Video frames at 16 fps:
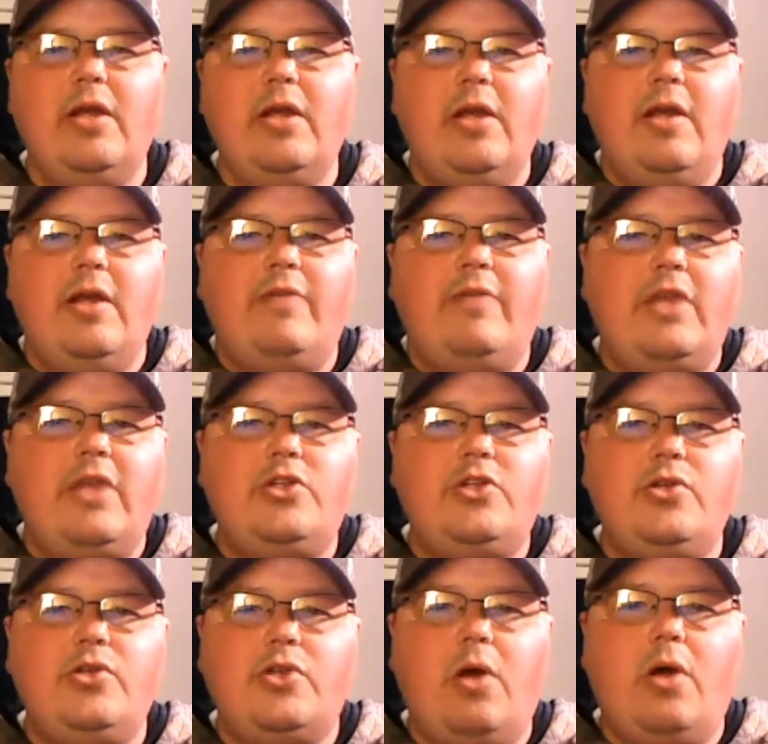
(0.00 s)
If they
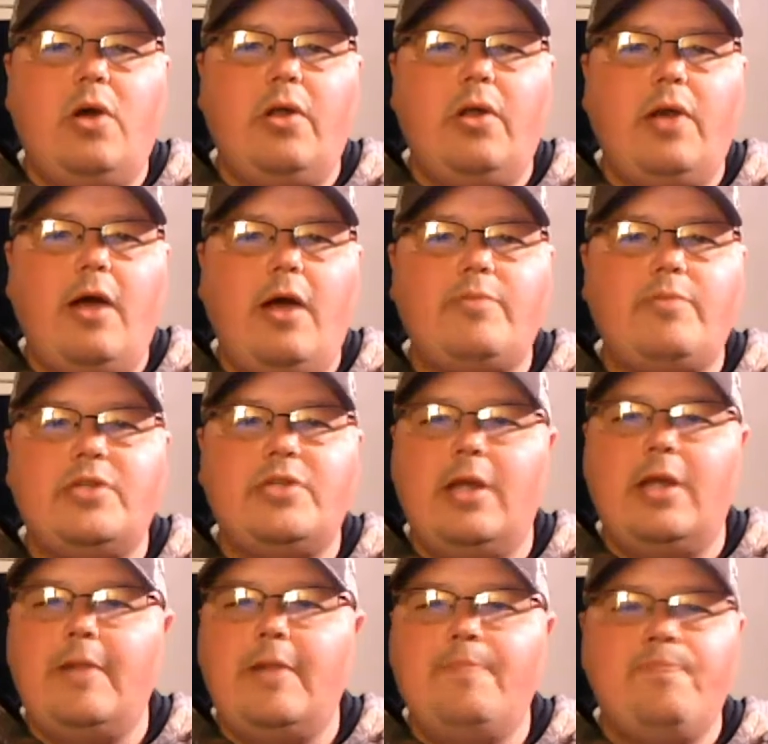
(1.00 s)
choose to call the cops,
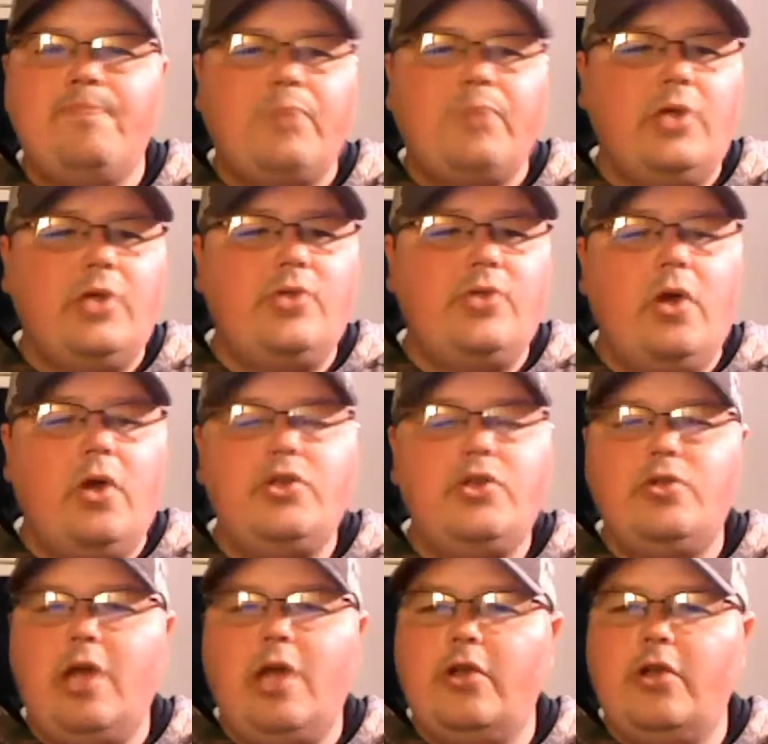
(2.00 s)
then as long as
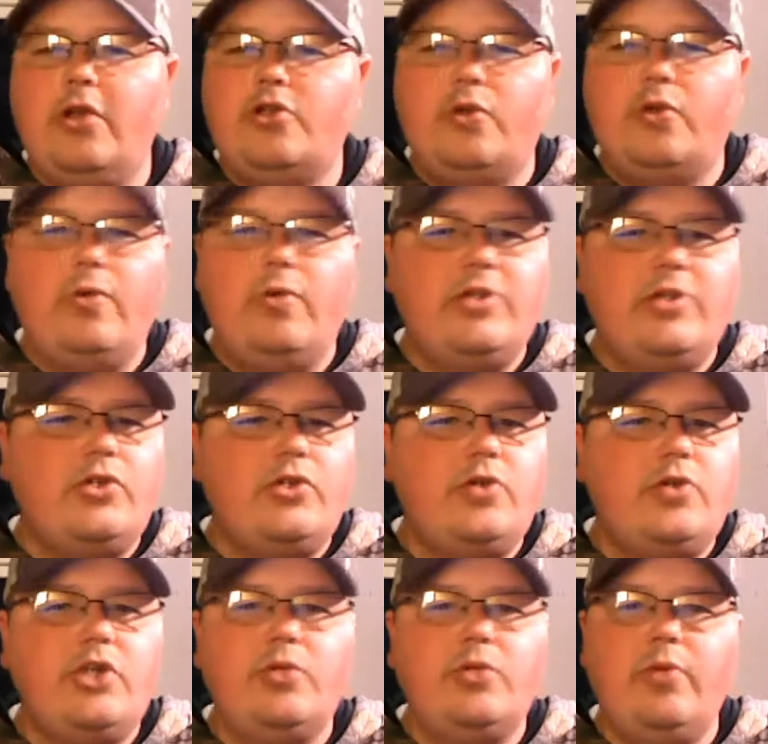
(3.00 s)
you got your drone
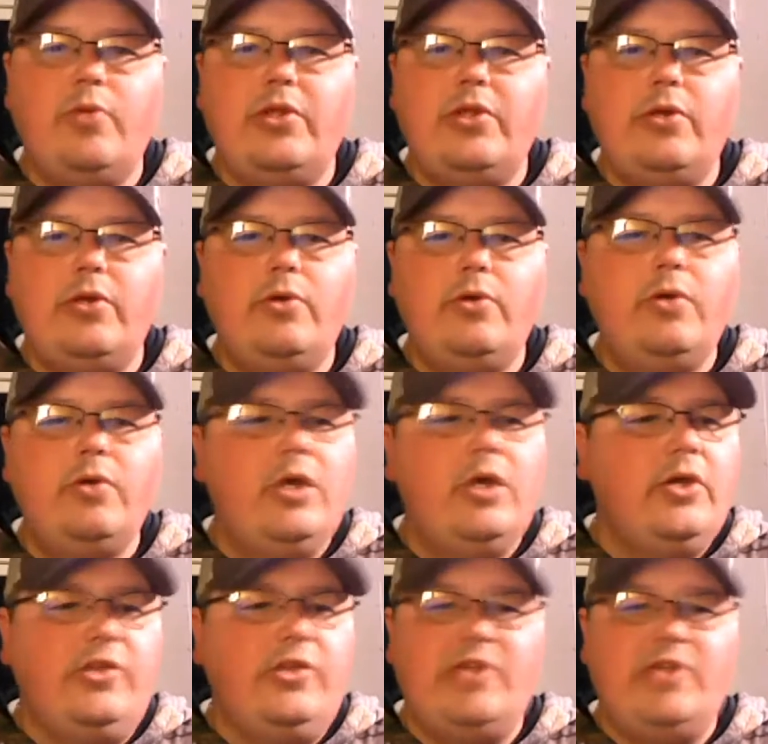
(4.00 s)
registration with you,
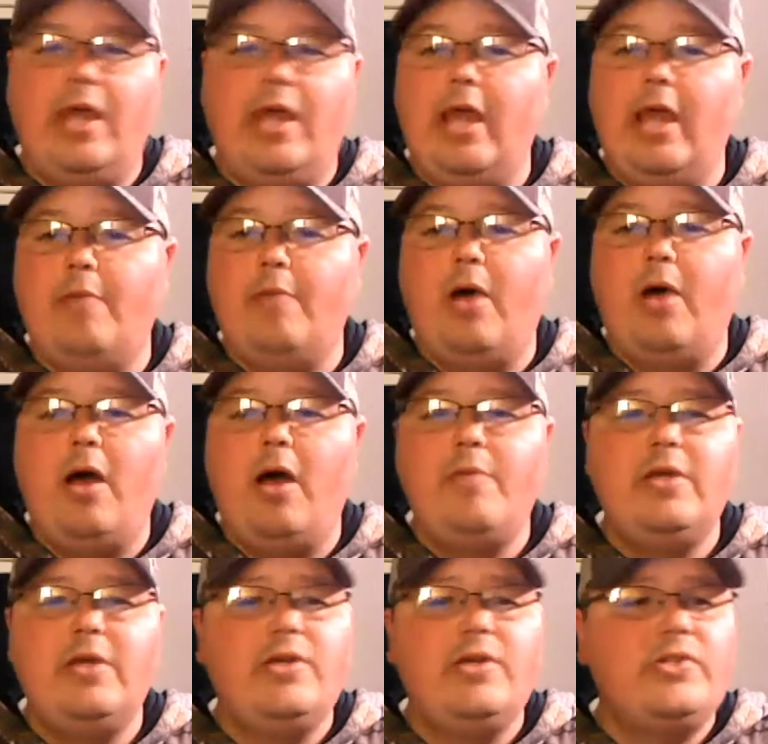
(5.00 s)
can say, hey, I'm a
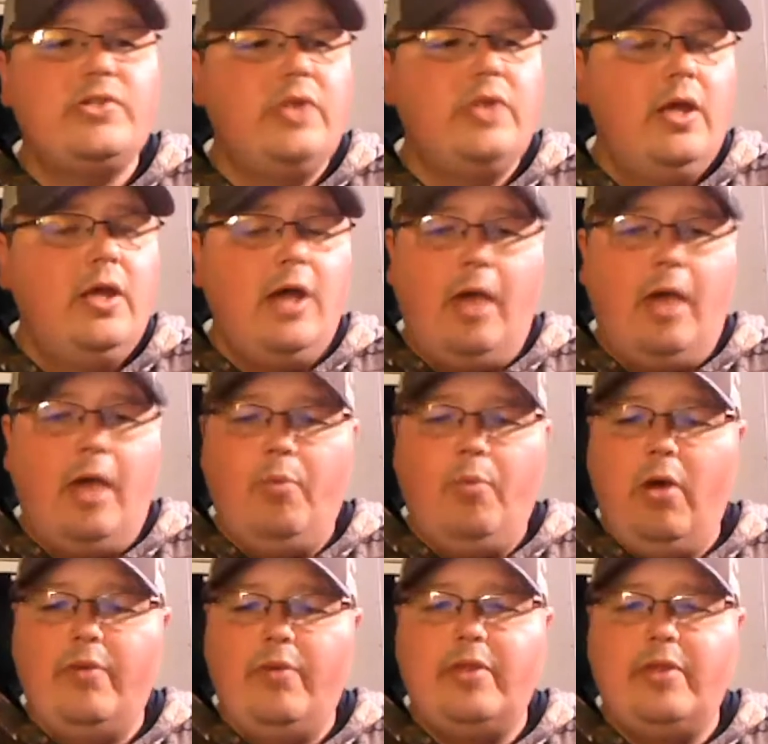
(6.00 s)
hobbyist, I'm
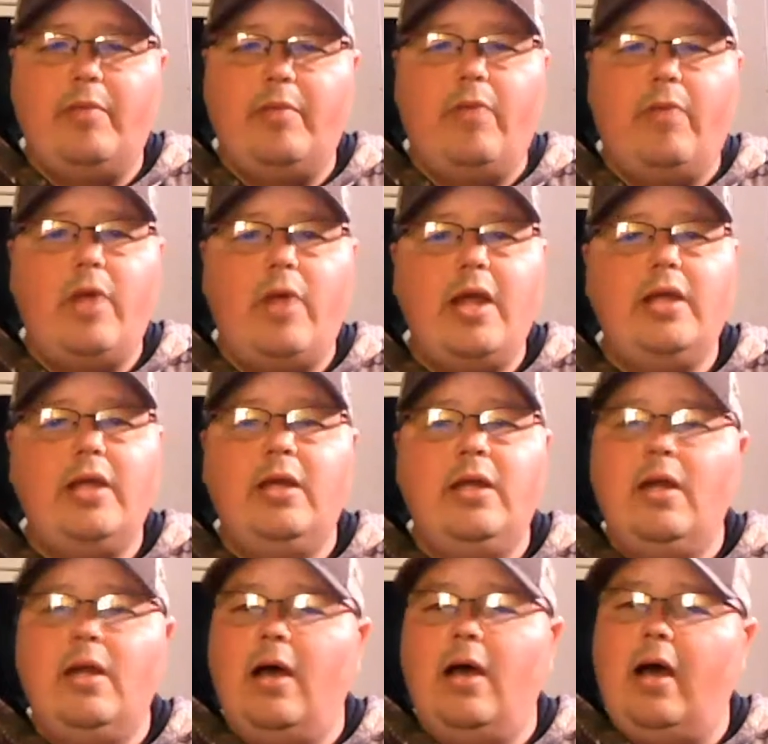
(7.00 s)
well within my right,
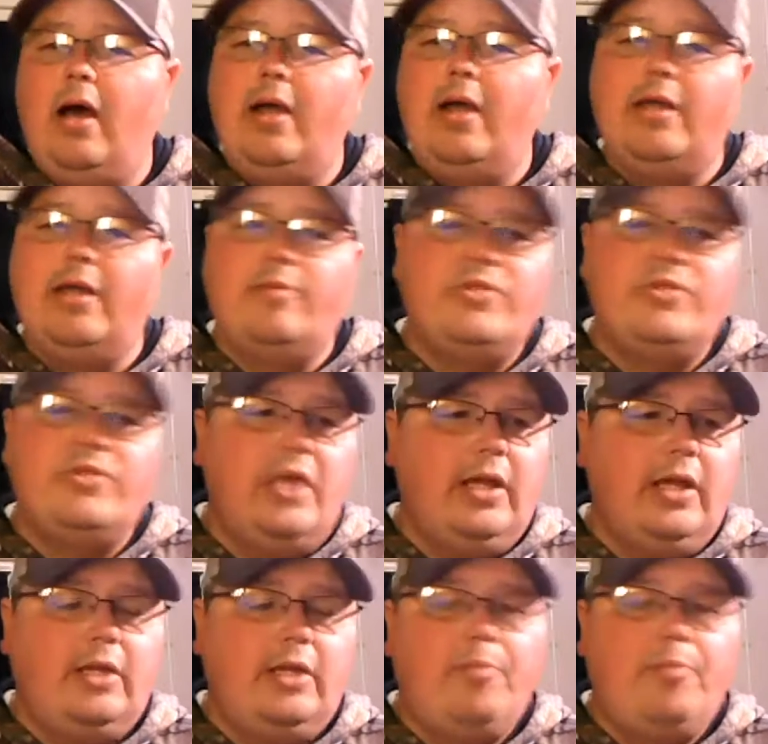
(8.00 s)
I am
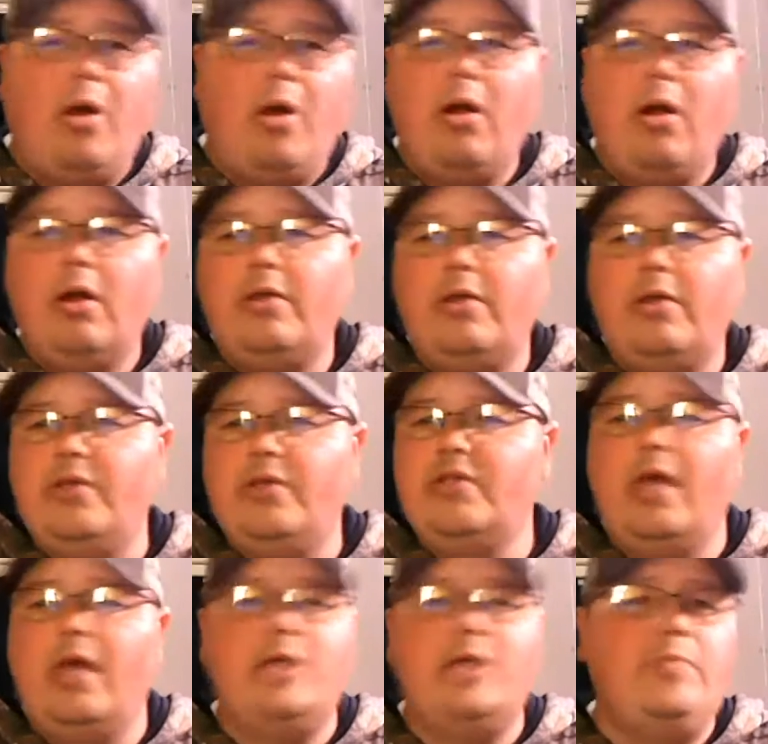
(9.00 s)
staying in the park, this
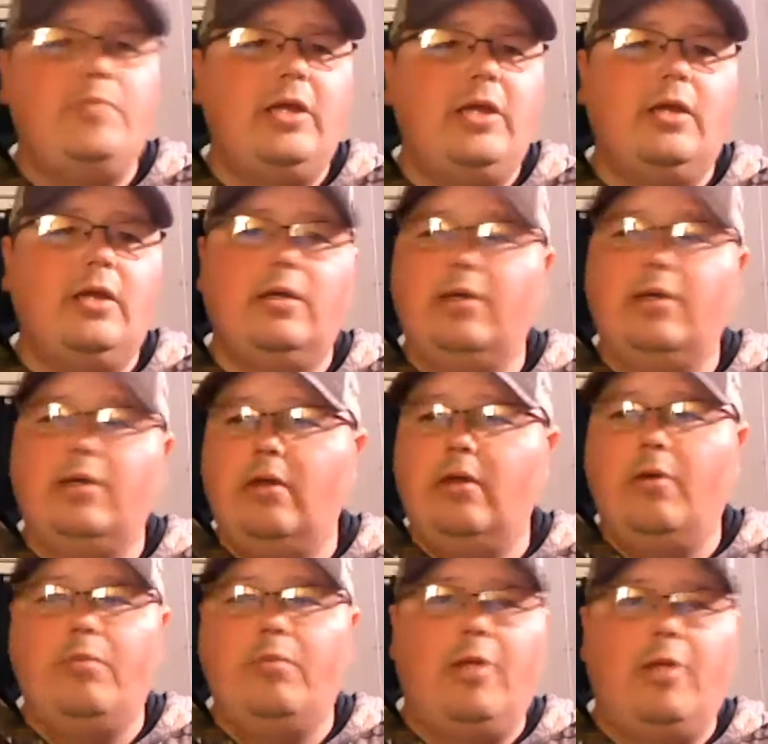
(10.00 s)
guy's being,
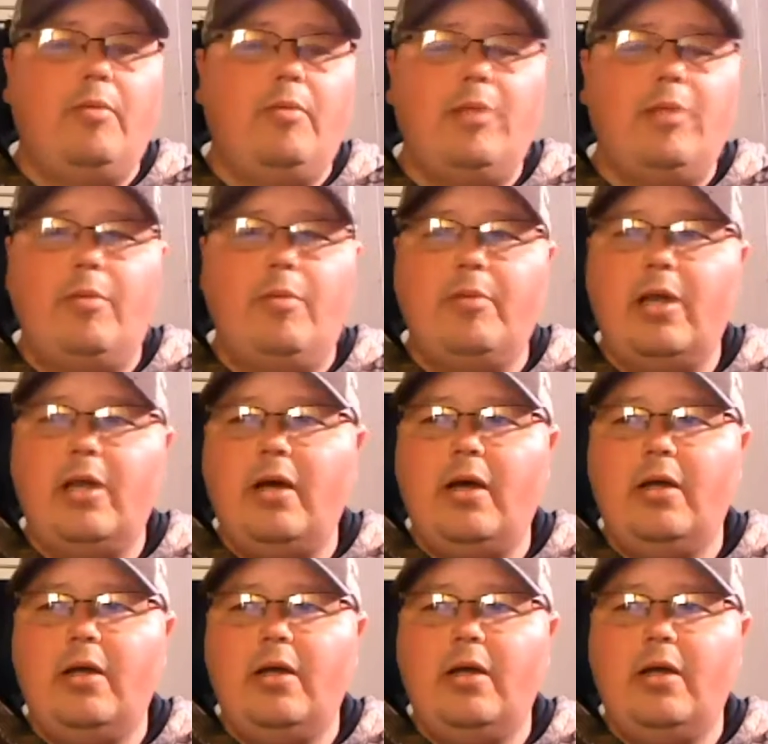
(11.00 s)
blah blah blah blah blah,